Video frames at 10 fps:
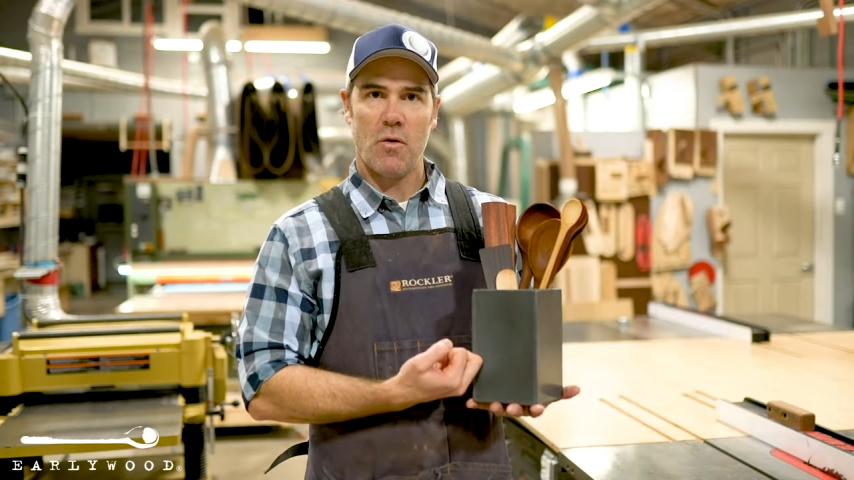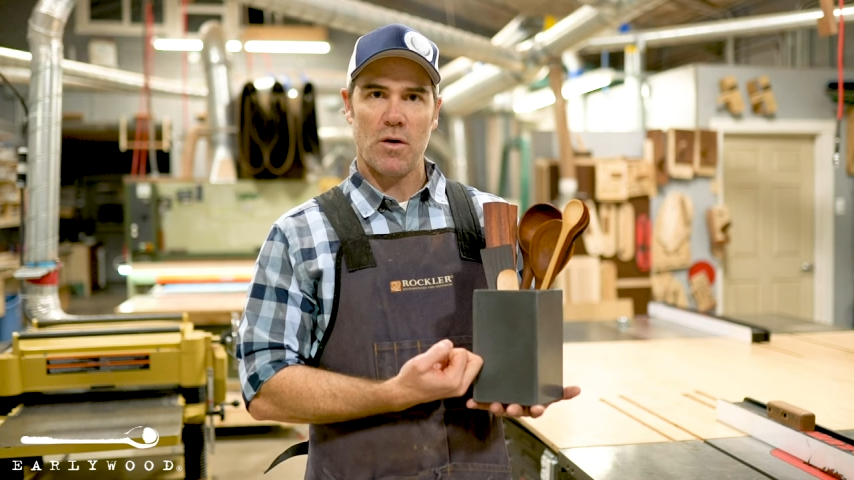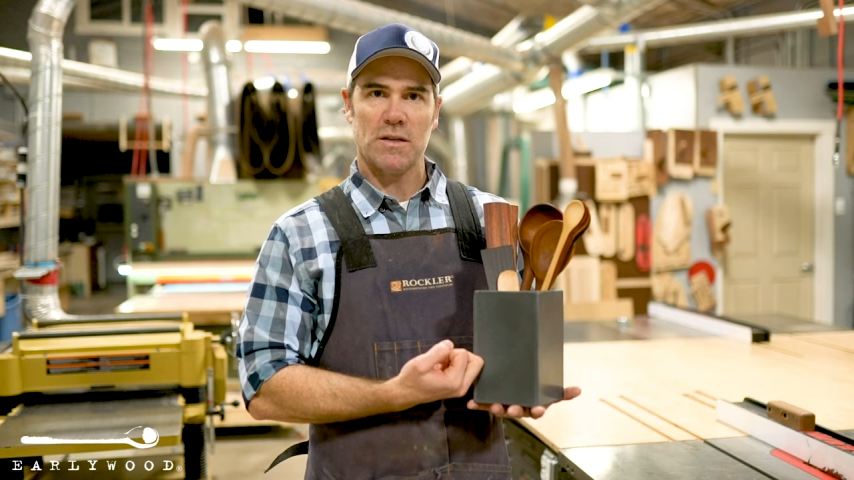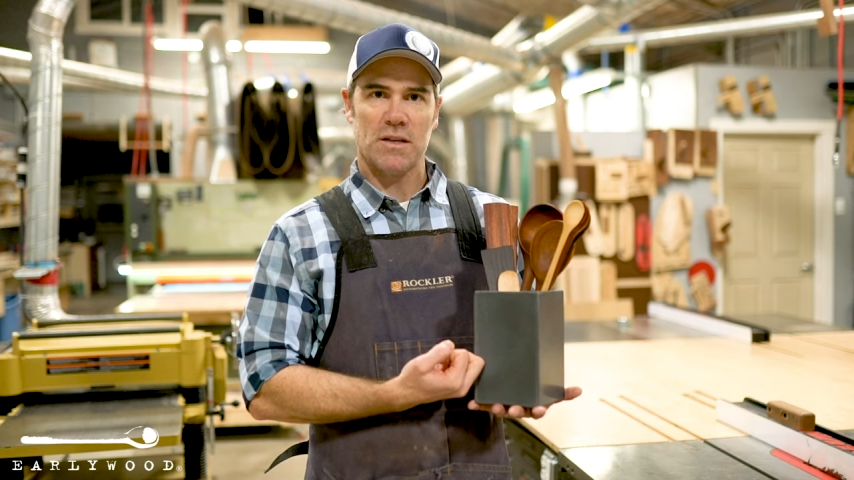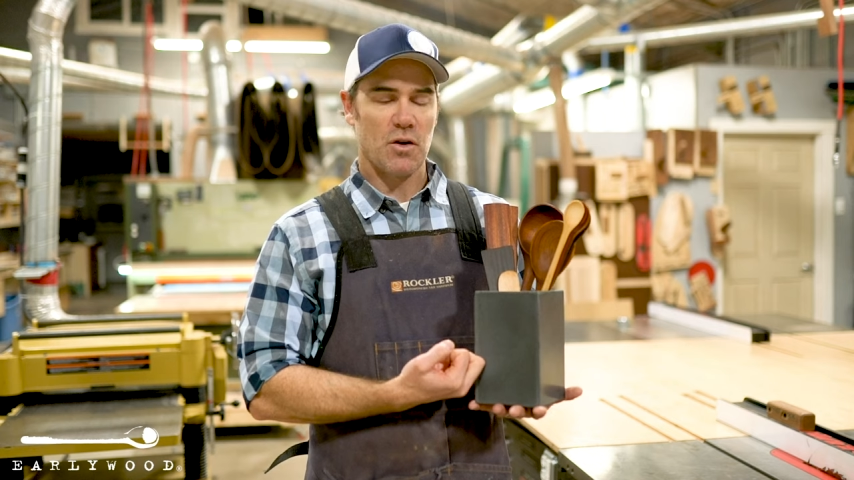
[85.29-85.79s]

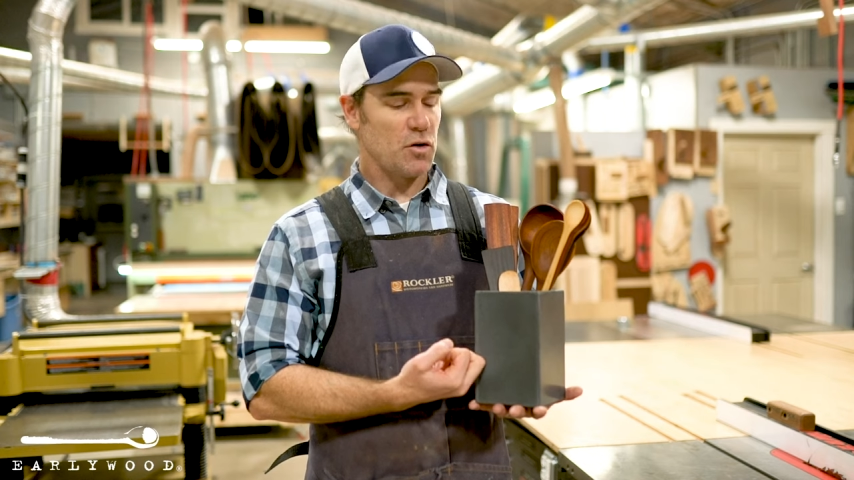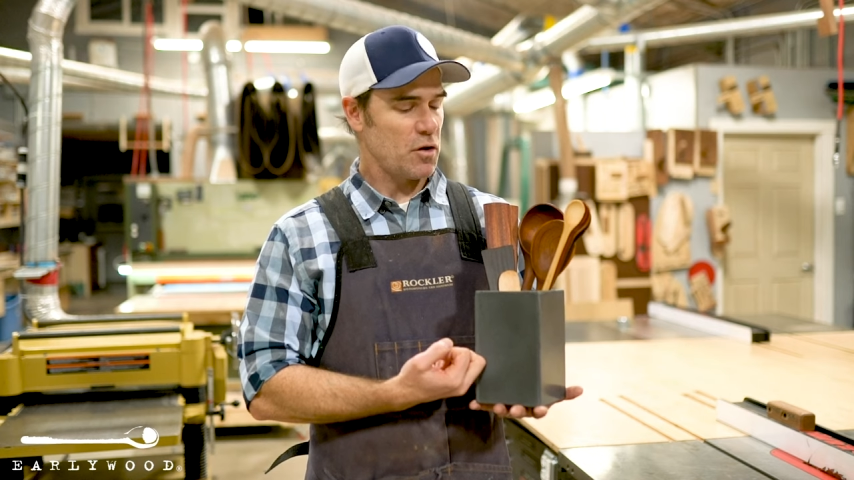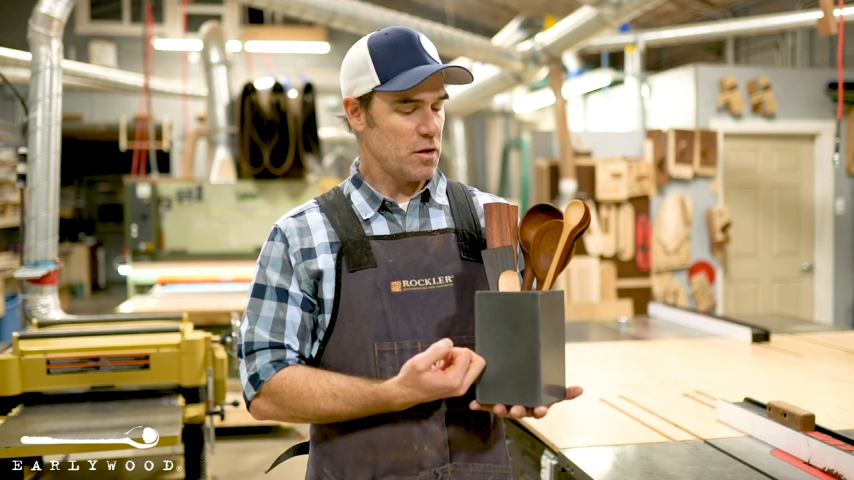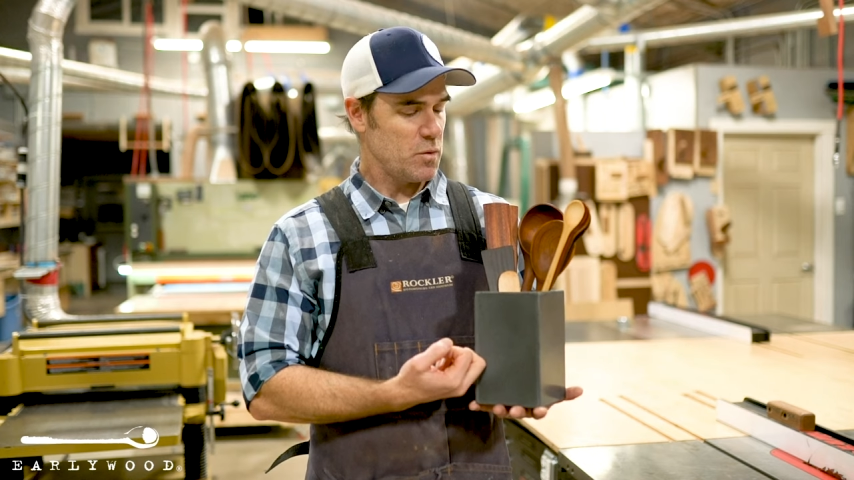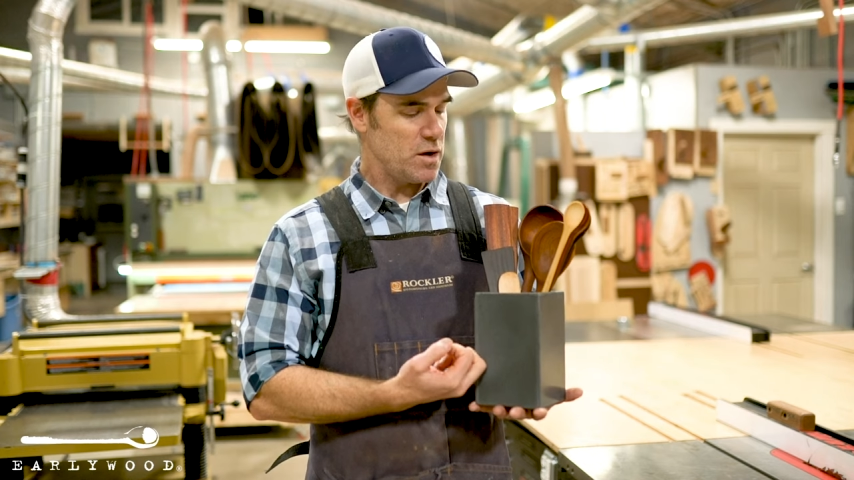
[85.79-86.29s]
for us here at
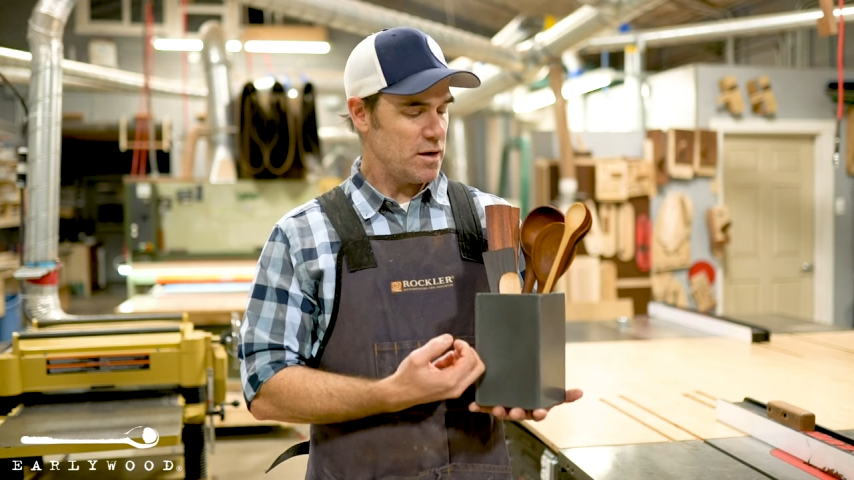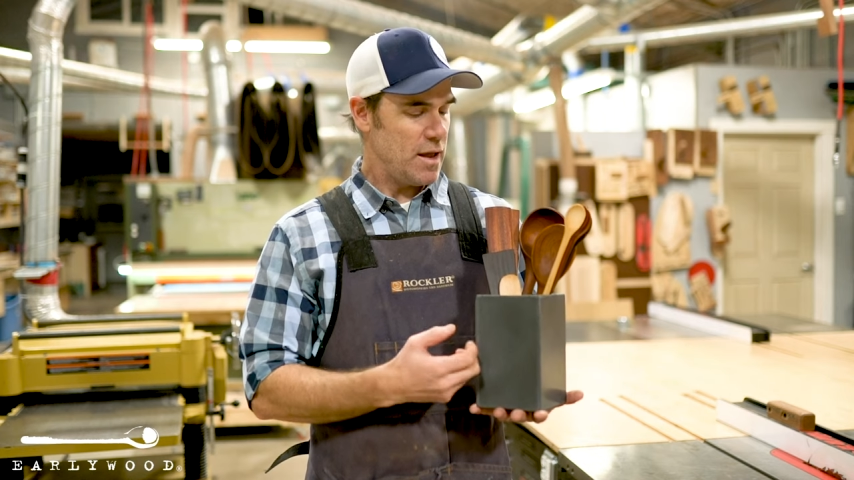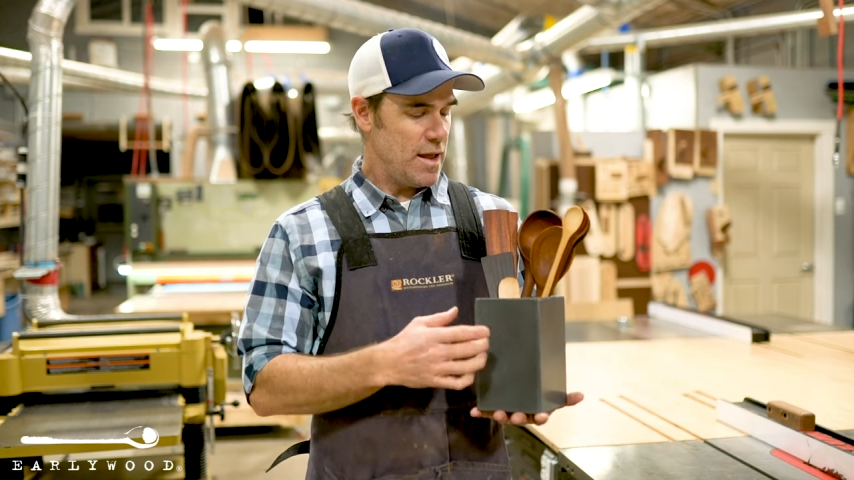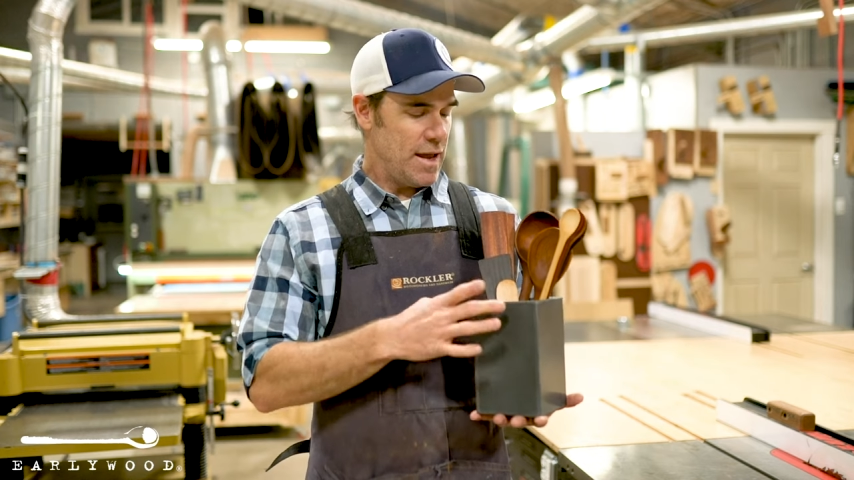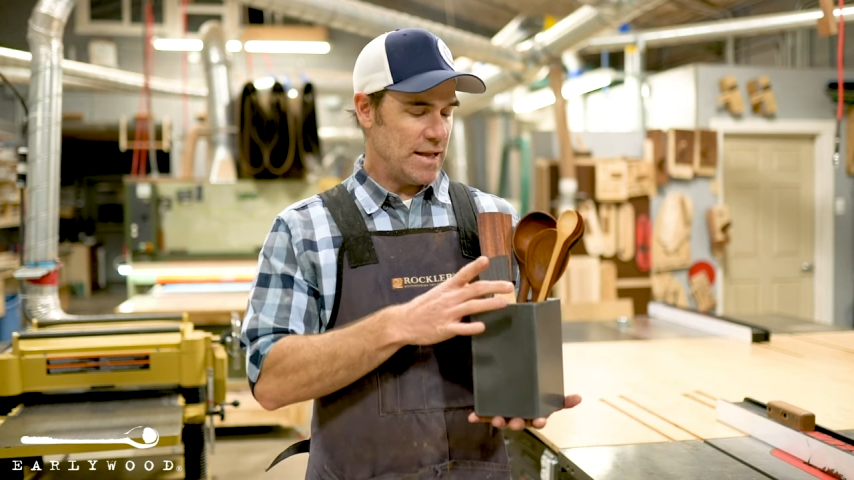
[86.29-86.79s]

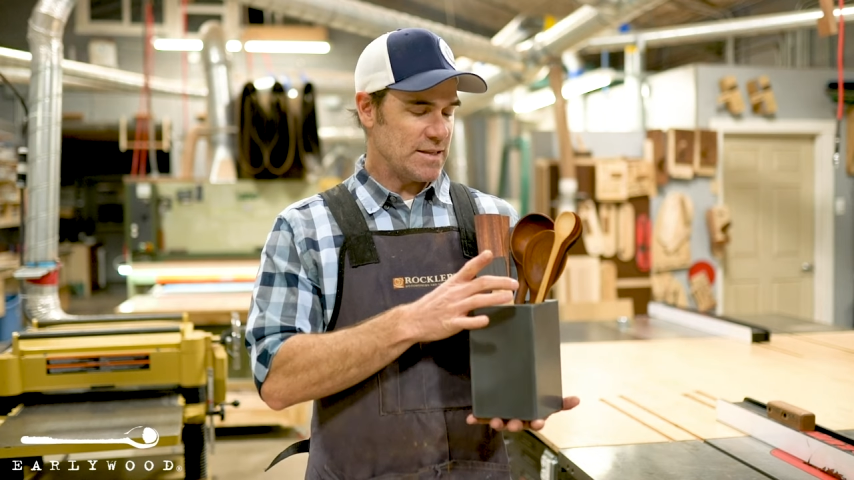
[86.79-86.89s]
Earlywood.